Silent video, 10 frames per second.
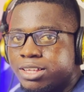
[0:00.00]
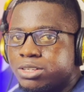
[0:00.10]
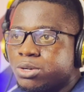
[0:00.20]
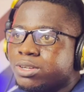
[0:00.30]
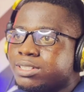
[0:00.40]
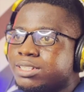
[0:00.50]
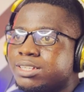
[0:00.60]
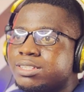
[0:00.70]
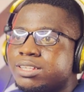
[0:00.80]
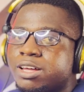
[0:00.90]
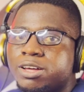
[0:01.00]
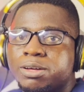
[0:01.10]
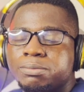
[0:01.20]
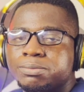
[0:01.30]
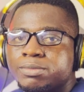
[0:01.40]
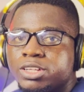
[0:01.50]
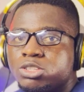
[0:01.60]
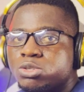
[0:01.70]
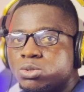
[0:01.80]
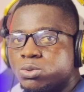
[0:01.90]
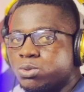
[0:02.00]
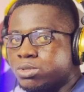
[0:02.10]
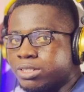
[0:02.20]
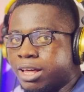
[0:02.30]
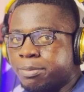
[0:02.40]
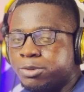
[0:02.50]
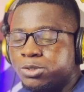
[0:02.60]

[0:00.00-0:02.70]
because these tools that